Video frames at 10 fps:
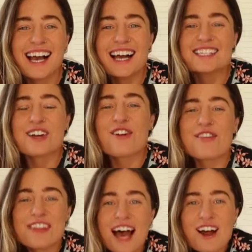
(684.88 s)
And so
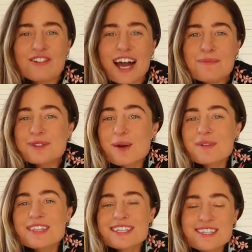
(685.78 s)
that wraps
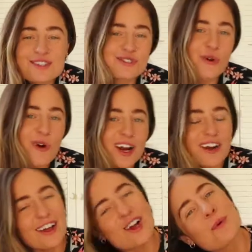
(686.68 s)
up this
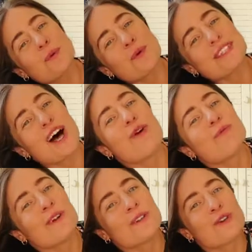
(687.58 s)
tutorial. I hope it was
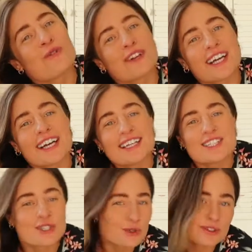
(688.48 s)
helpful. Don't forget
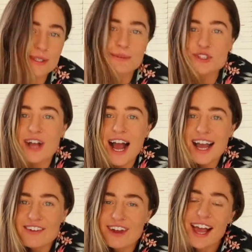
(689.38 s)
to
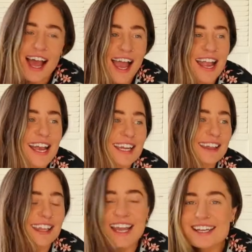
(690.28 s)
subscribe
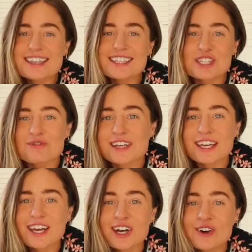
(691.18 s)
and like this
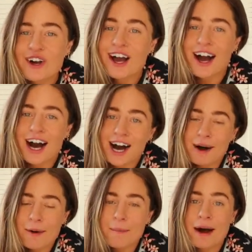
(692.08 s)
video.
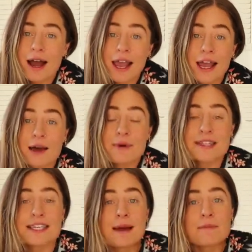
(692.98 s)
Um, and by the
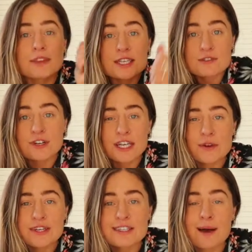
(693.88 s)
time this video
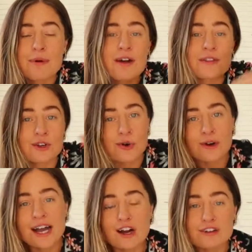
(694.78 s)
is up, the
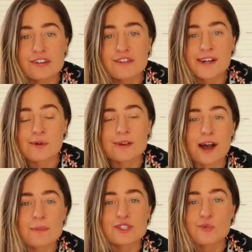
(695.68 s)
choreography video will be
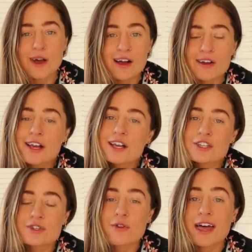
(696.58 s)
up as well
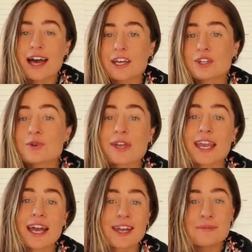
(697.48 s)
so that you
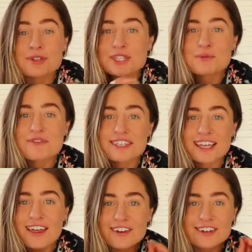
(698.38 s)
can put these moves
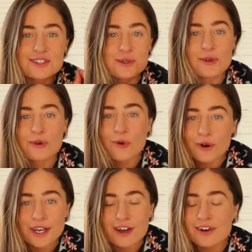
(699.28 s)
together into a little
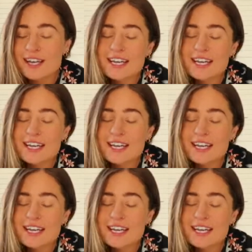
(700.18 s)
choreo